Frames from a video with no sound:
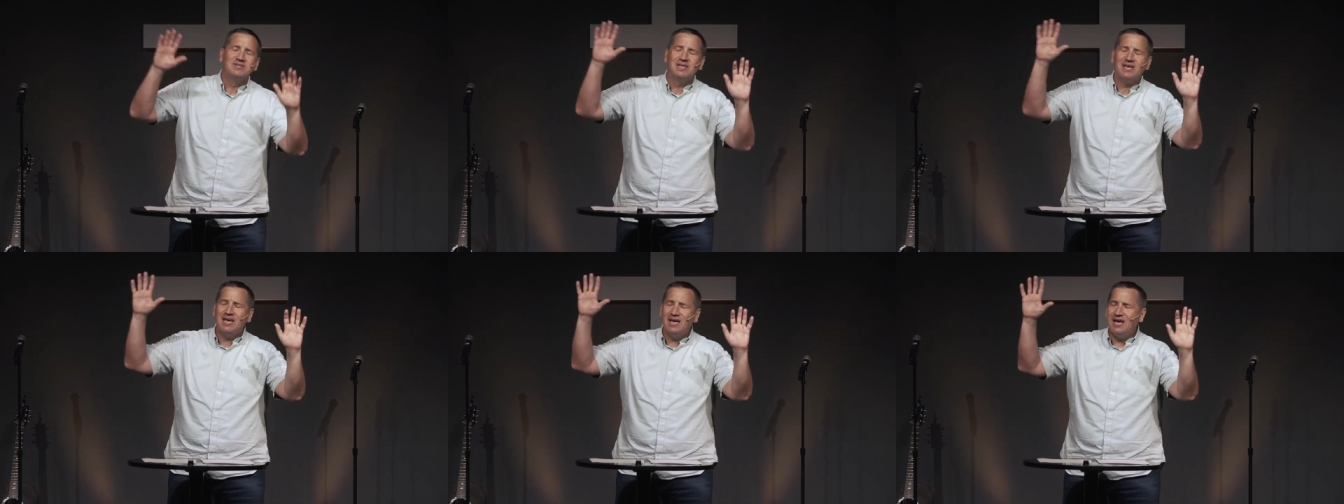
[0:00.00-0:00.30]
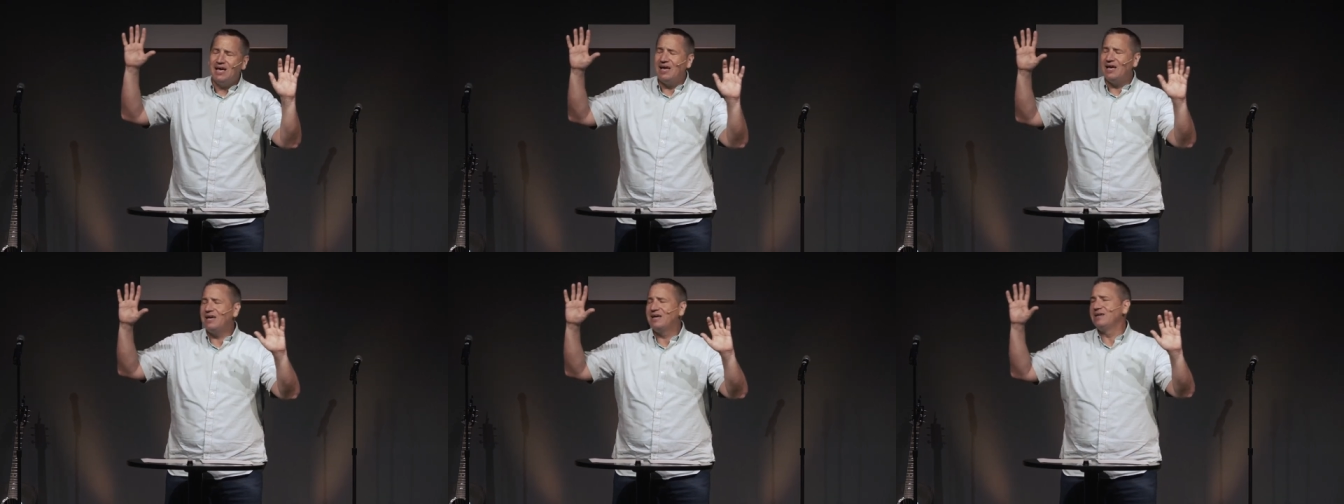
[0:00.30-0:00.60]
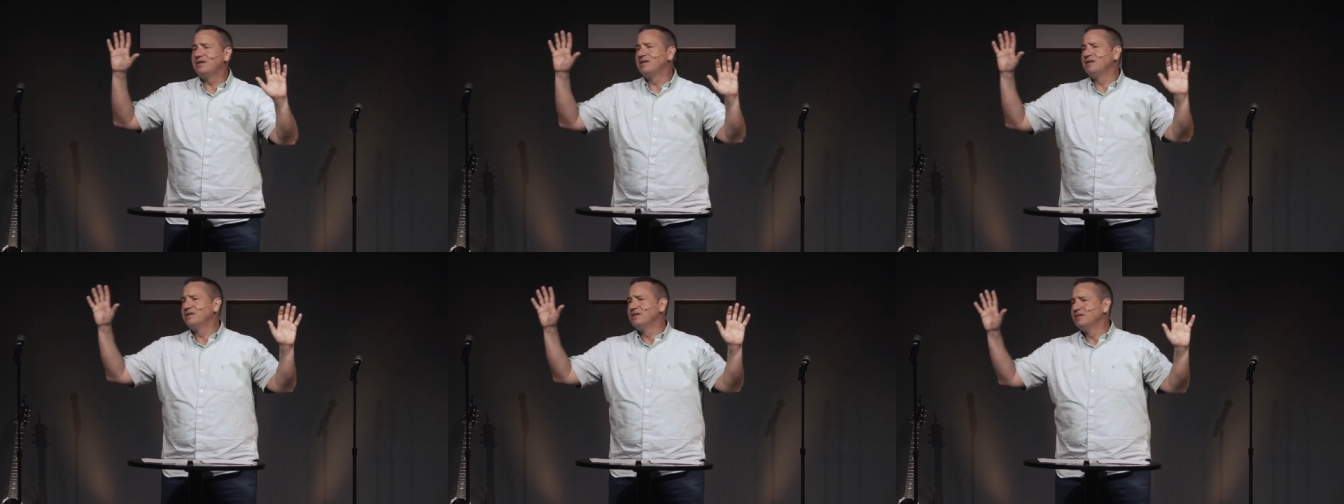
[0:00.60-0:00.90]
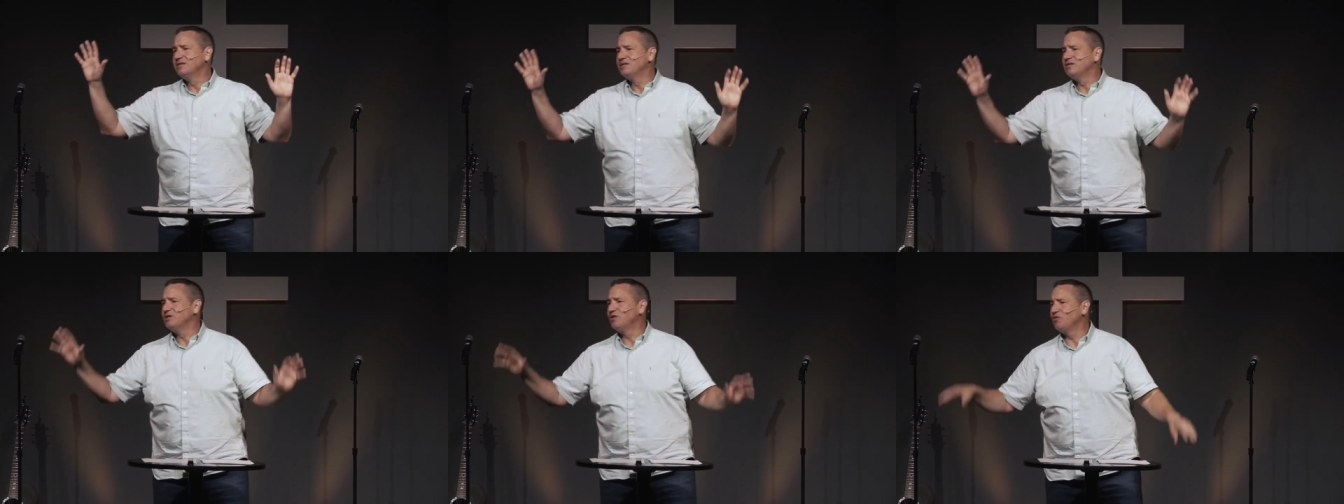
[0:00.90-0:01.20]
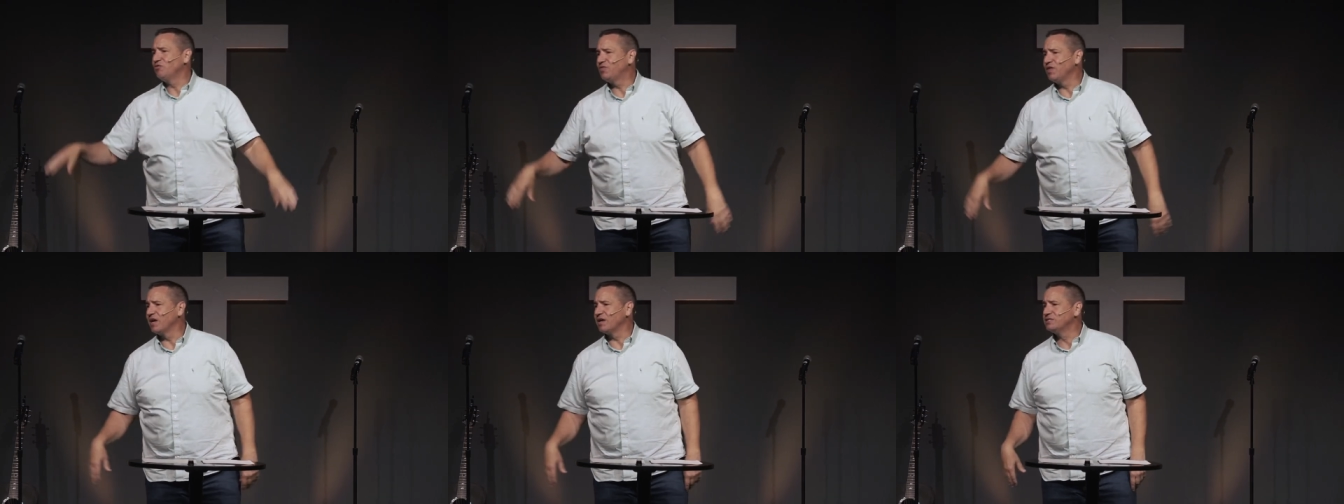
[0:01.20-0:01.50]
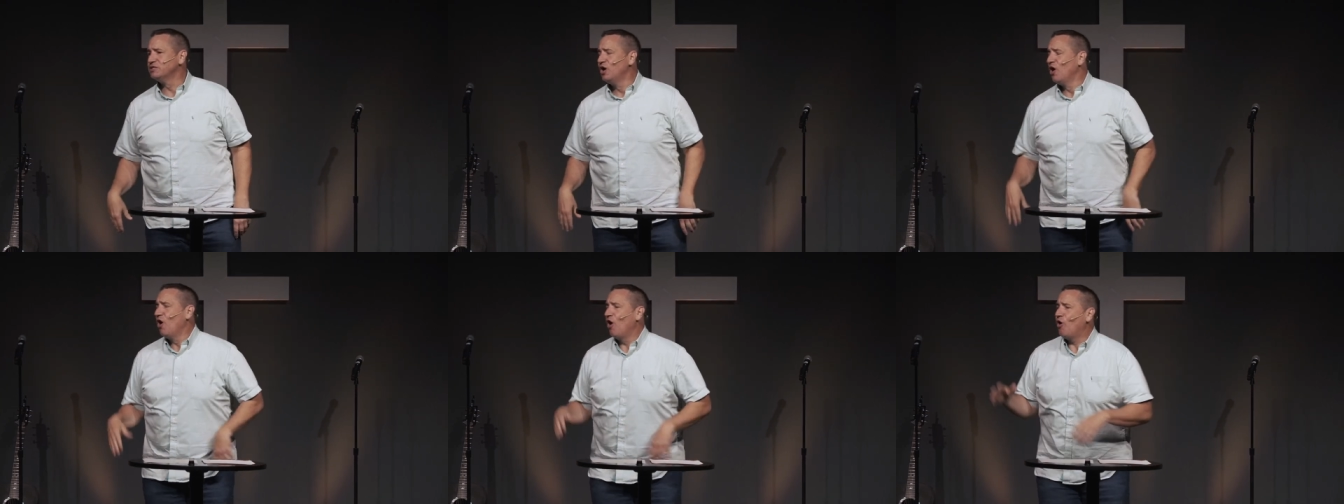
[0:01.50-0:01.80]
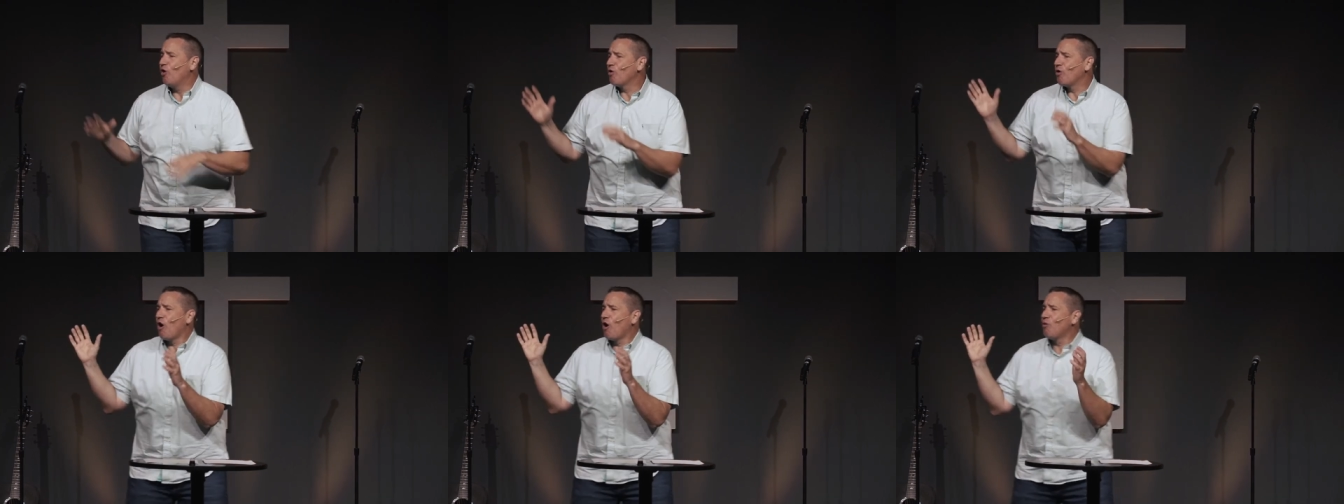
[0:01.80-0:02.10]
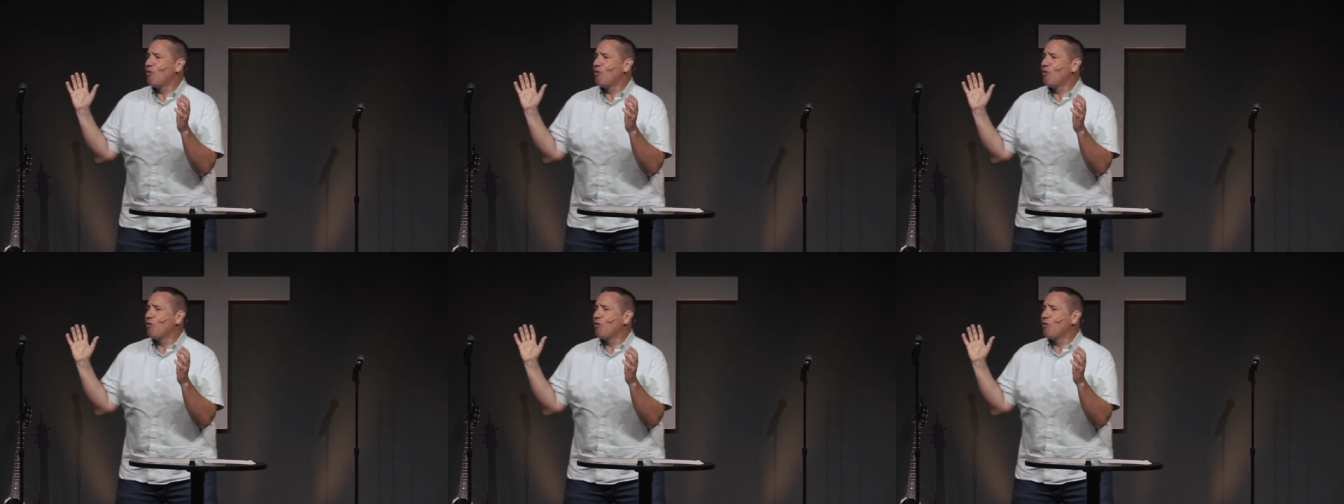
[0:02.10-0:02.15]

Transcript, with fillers: ah, uh, no thanks? Or are